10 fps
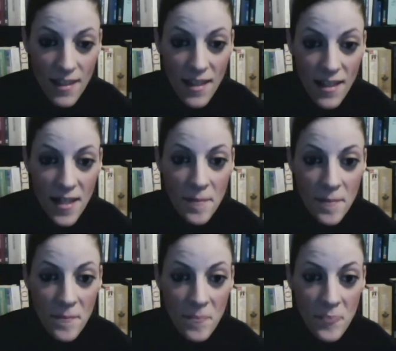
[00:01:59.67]

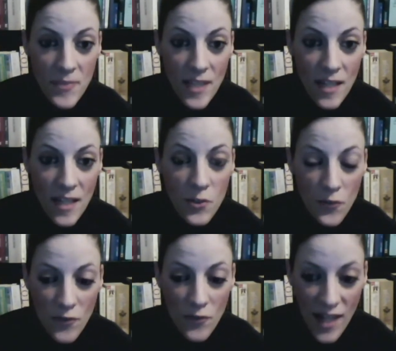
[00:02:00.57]
a new
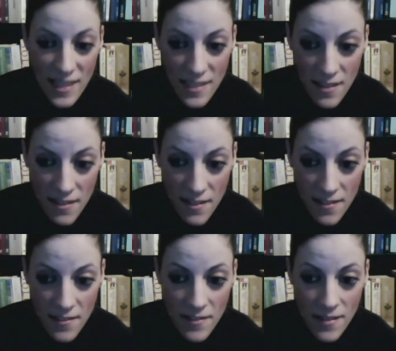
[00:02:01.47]
friend,
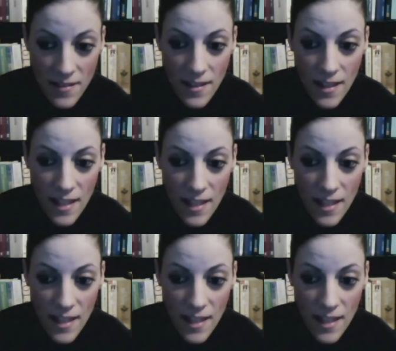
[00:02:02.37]
a